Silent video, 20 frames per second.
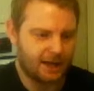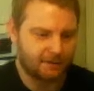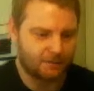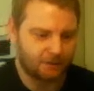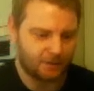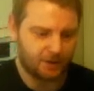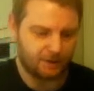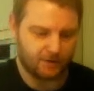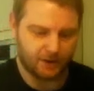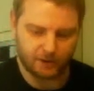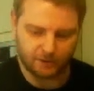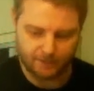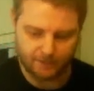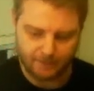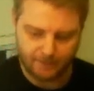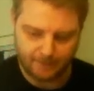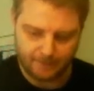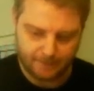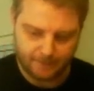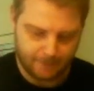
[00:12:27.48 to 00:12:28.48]
and move on.
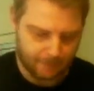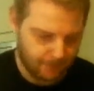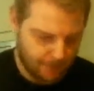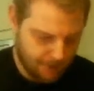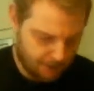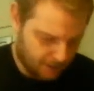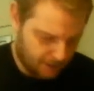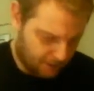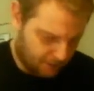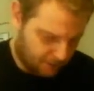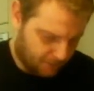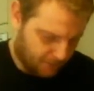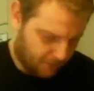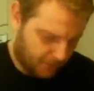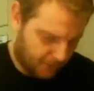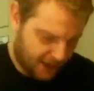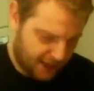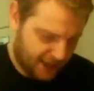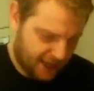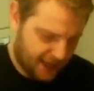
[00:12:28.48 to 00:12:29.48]

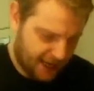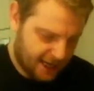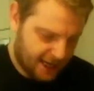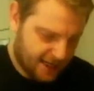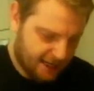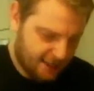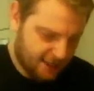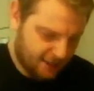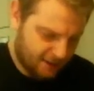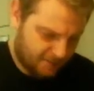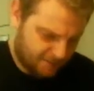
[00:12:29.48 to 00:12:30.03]
Where these,